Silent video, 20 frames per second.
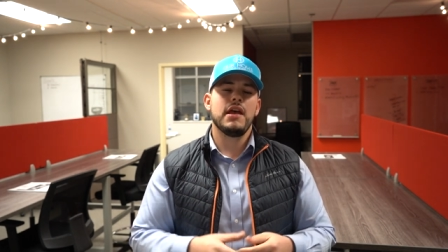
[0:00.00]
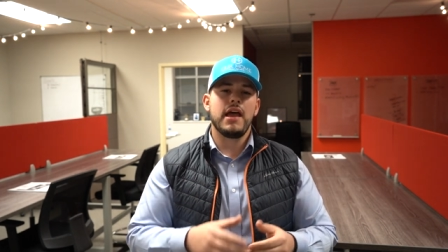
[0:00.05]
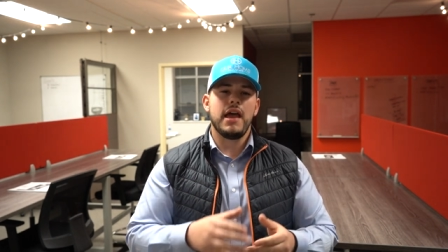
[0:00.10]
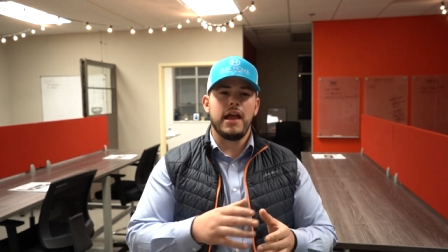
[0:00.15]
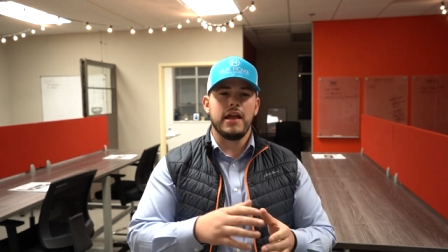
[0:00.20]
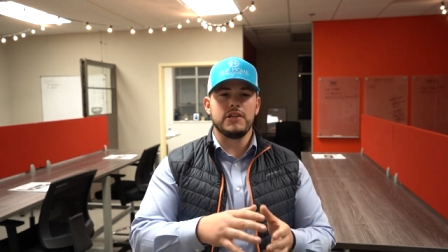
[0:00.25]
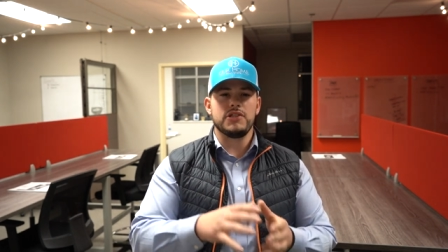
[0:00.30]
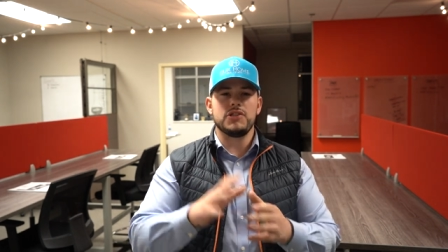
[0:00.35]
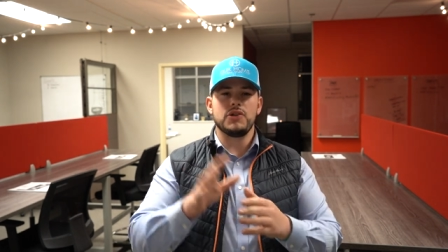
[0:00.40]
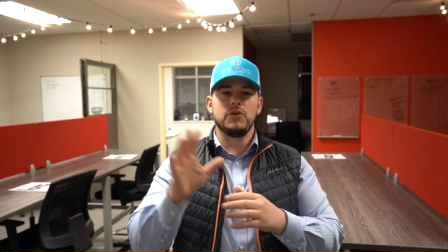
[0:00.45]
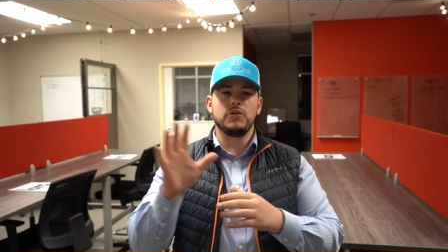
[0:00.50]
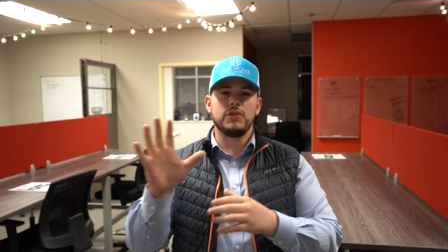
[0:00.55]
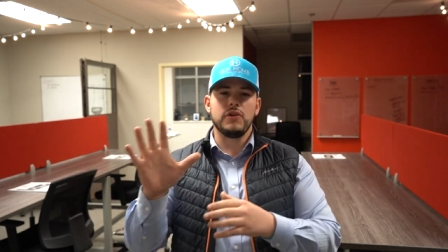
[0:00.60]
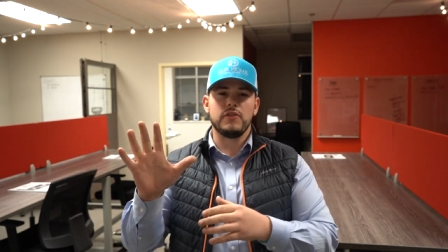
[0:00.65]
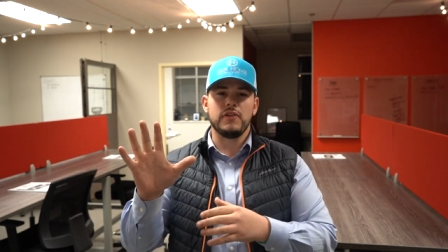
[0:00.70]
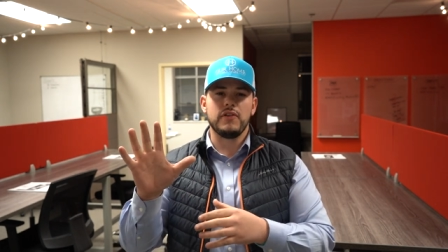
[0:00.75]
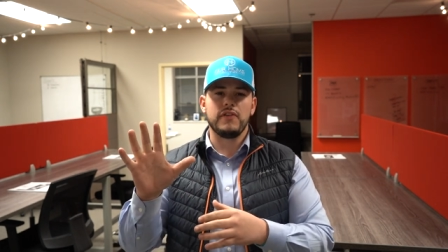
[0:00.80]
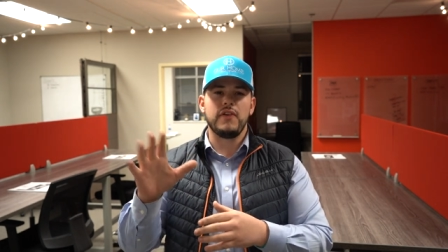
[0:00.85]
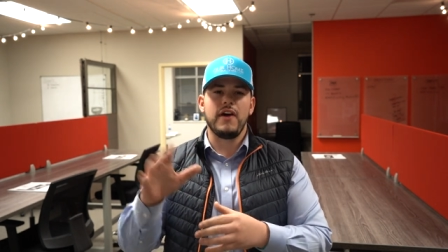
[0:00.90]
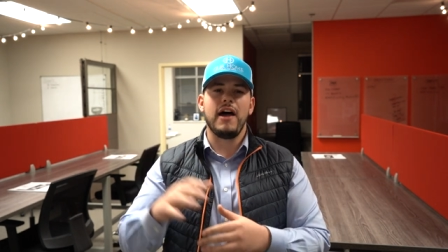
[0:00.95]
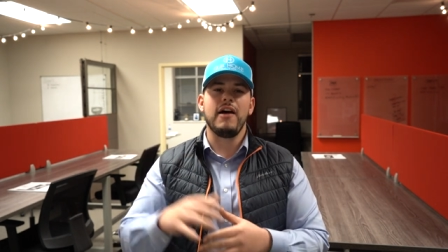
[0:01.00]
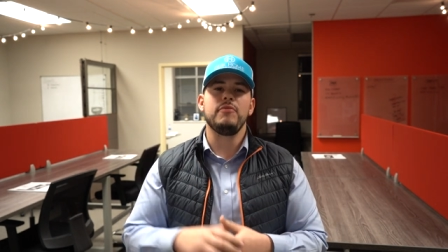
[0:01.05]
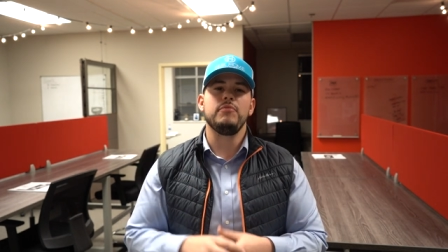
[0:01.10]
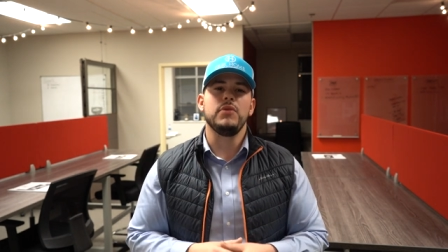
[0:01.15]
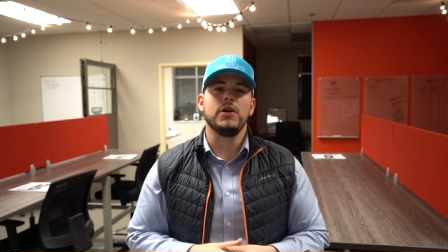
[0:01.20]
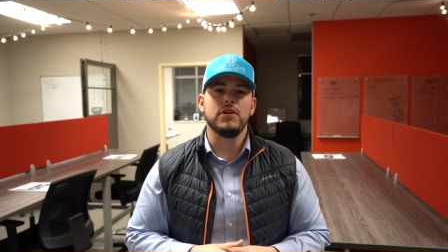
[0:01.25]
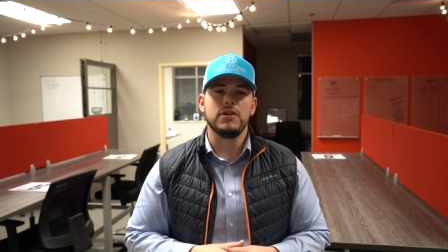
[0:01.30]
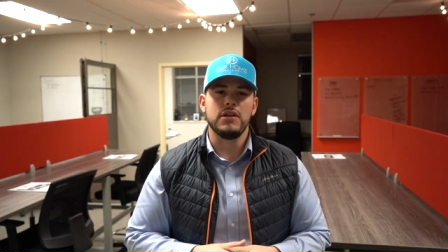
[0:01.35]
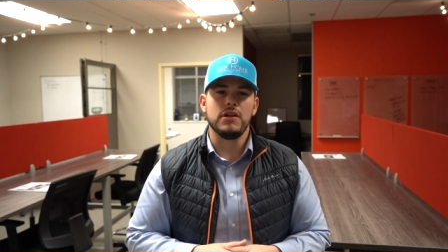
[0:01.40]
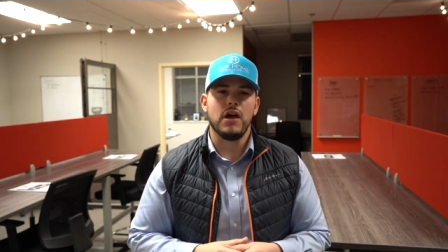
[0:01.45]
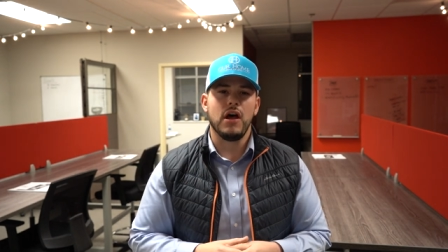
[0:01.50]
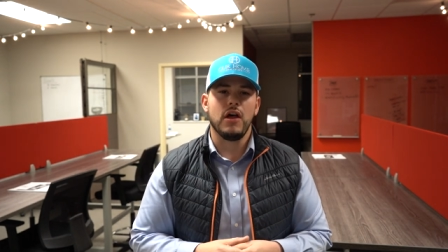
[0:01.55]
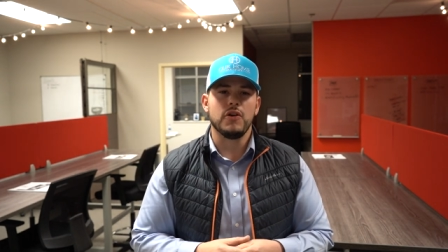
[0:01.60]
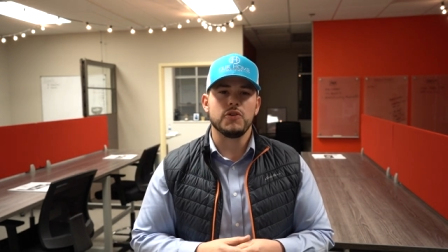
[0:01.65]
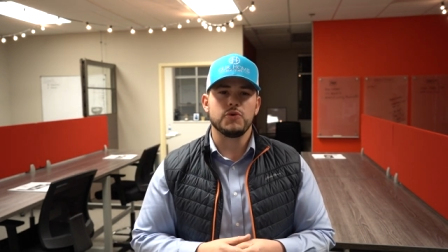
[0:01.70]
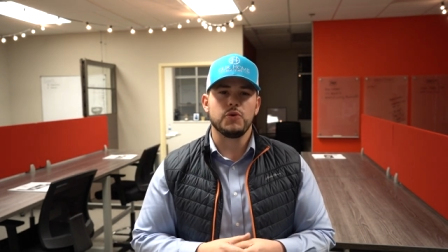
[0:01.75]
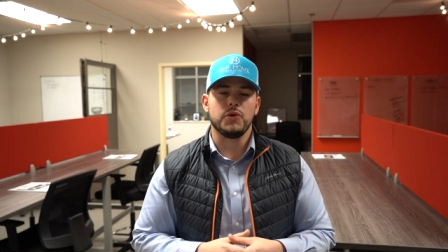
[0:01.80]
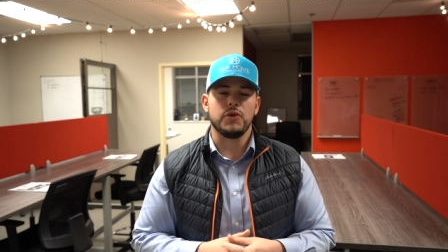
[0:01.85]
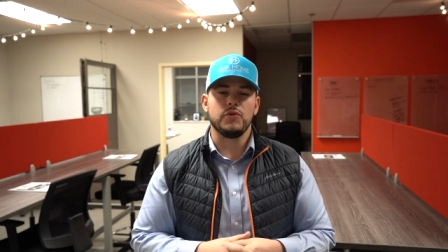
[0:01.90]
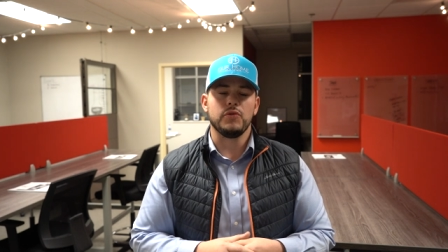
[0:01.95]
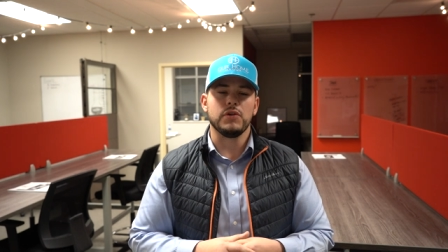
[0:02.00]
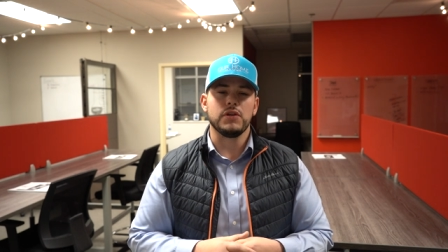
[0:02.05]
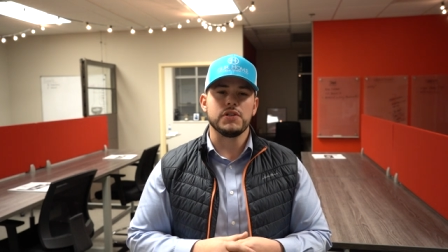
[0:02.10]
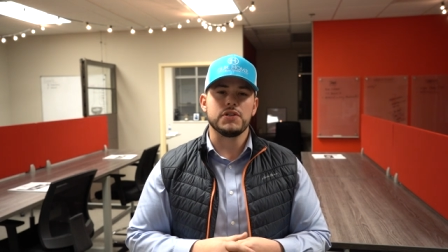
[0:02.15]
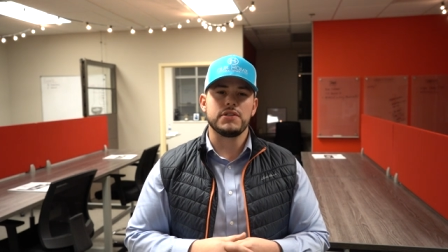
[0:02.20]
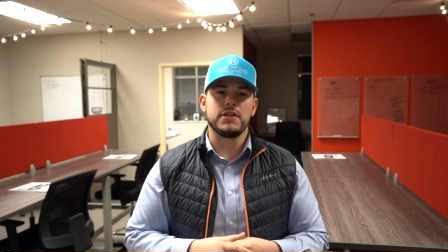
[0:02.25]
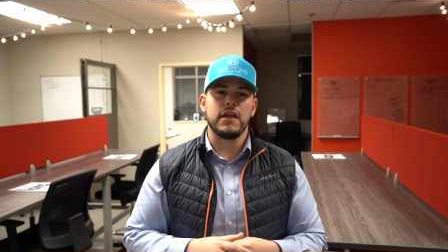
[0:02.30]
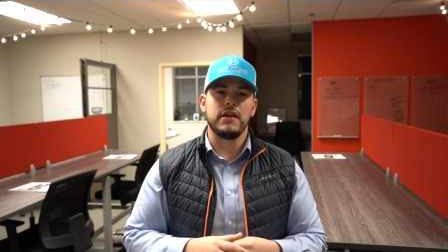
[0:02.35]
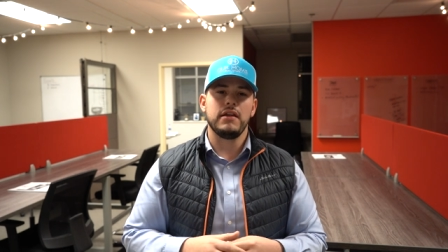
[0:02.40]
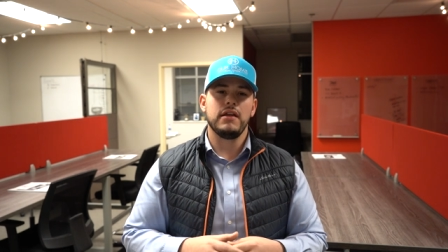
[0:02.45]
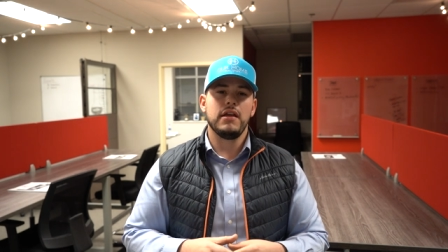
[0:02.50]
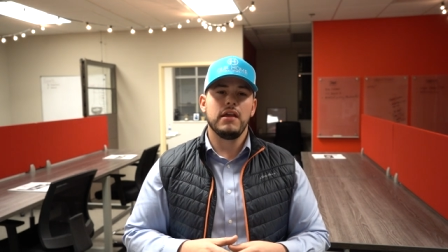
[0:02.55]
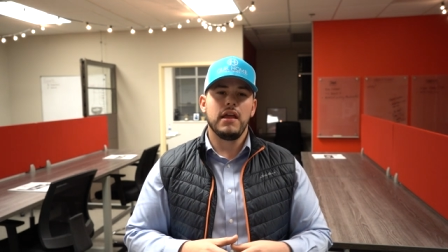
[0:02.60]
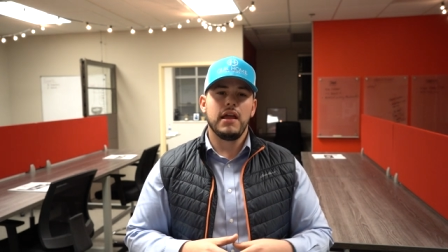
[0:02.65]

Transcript: had sold over $5 million worth of real estate.